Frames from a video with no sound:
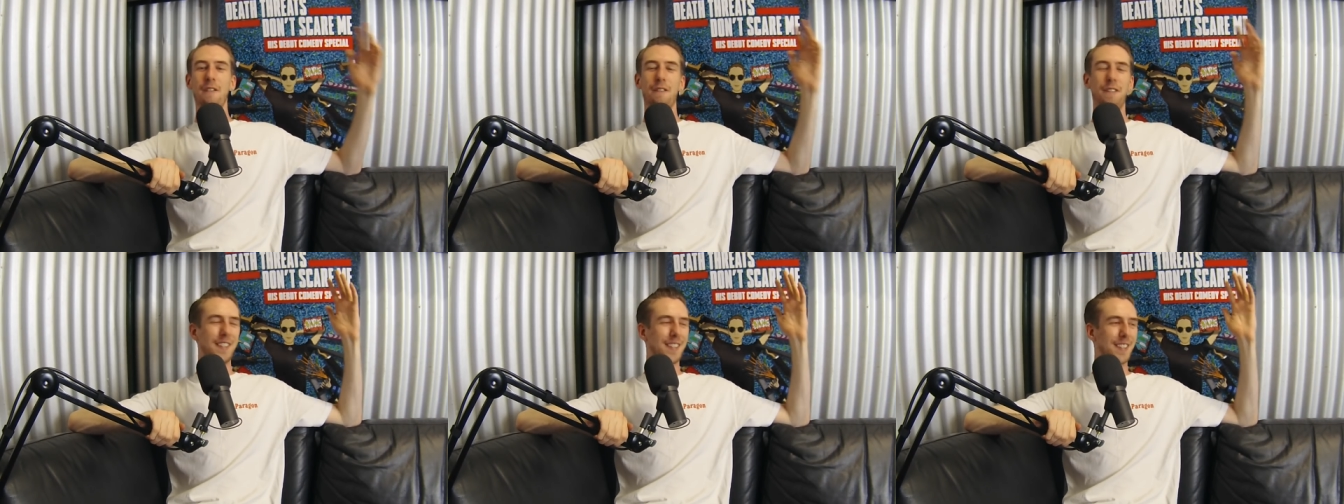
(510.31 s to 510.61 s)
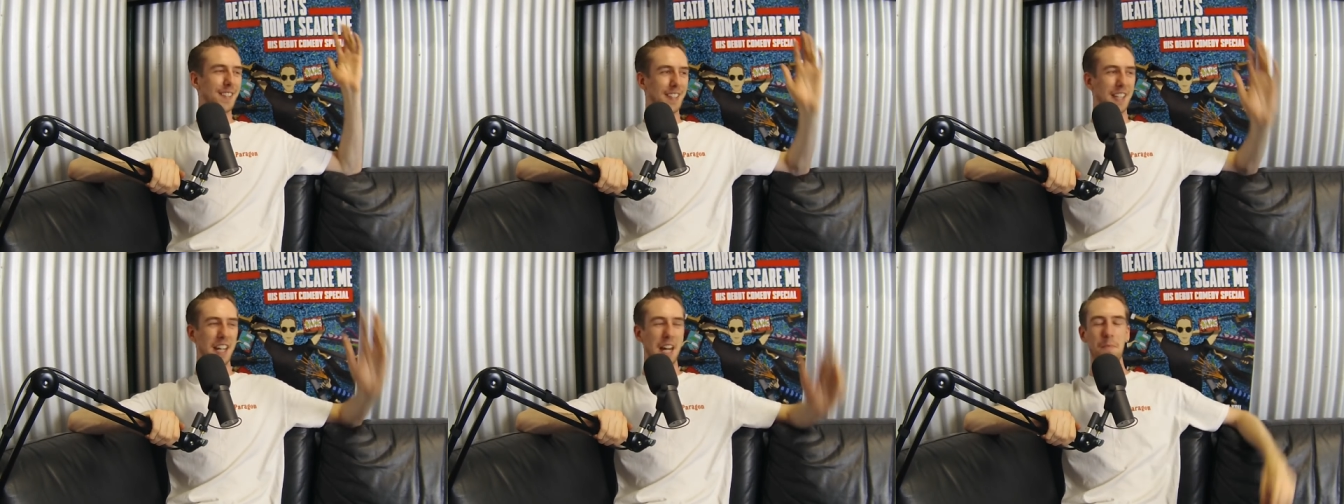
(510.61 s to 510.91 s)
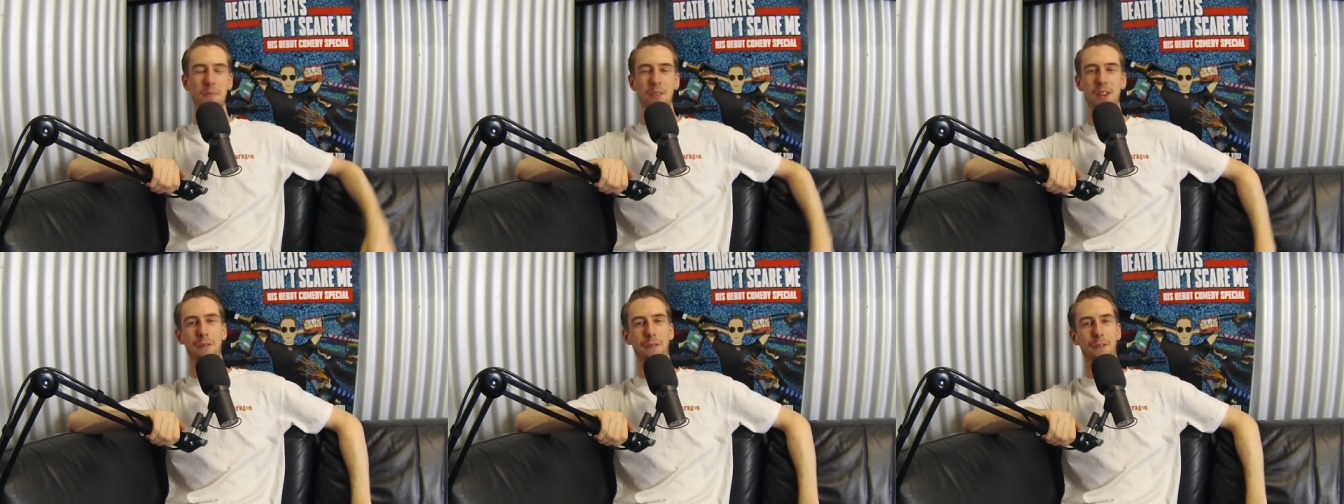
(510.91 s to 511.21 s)

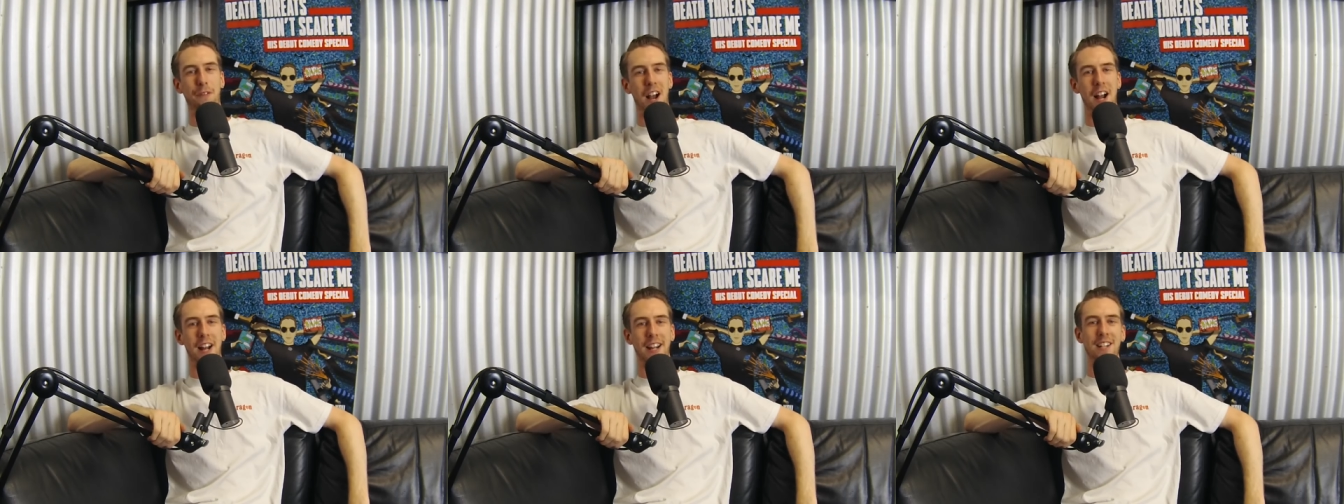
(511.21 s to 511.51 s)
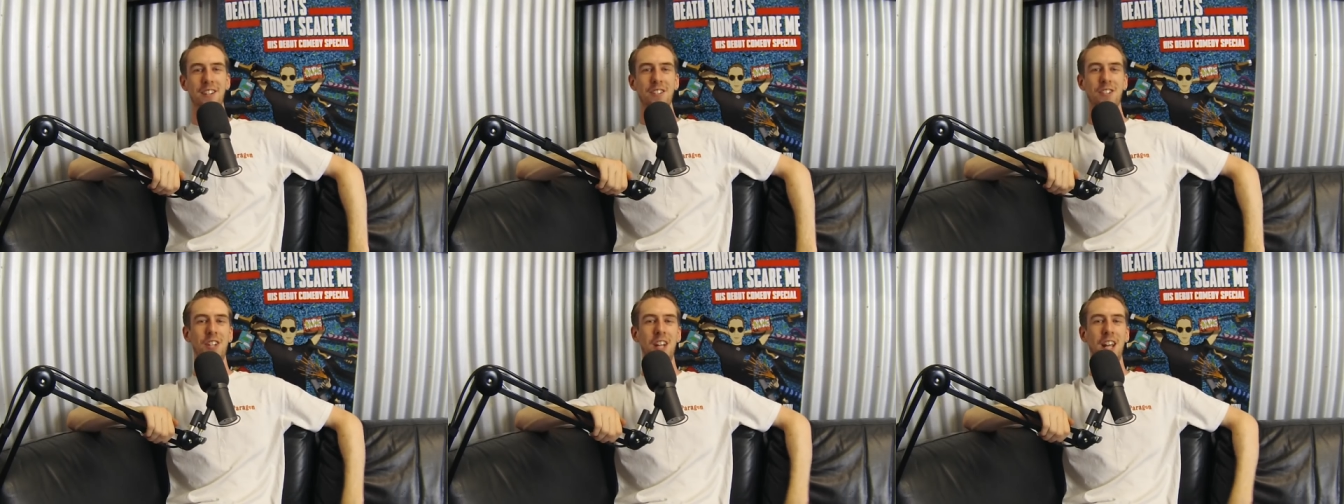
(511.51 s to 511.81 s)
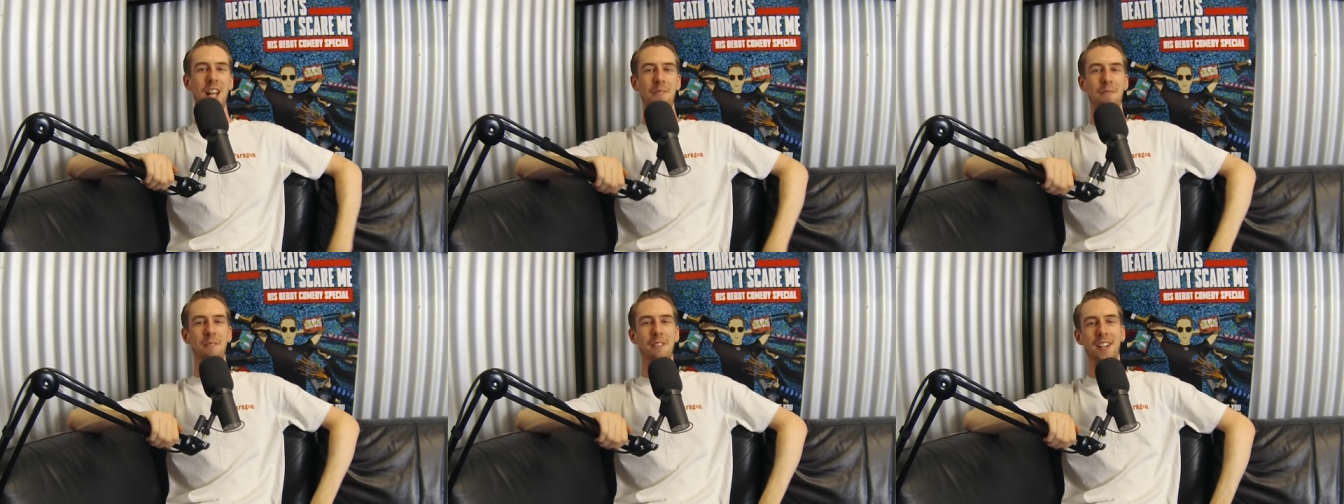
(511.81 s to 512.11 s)
skipped the fucking
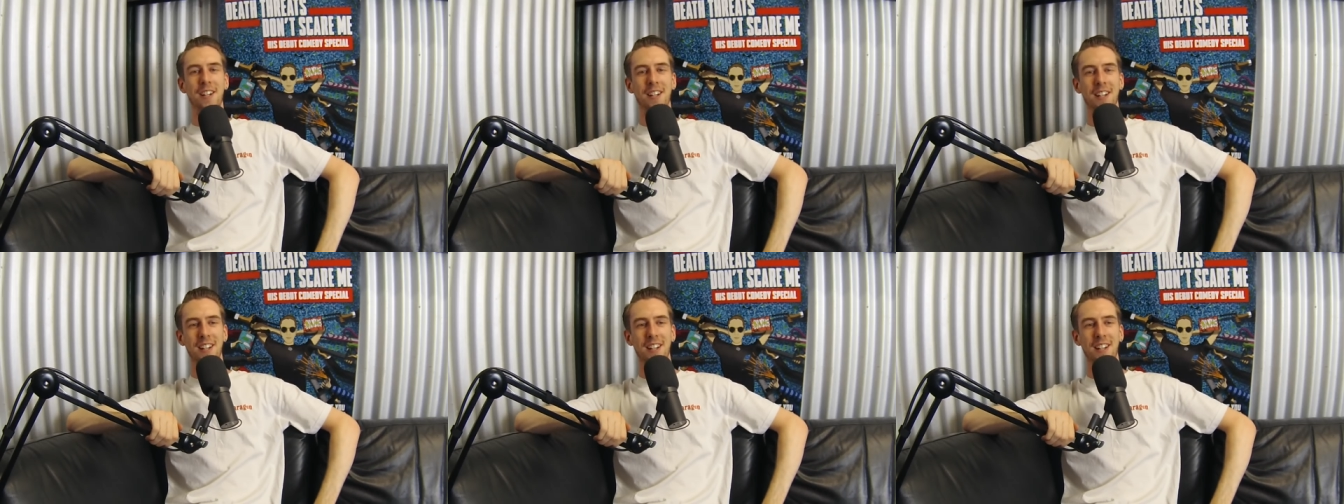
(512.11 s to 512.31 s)
gym.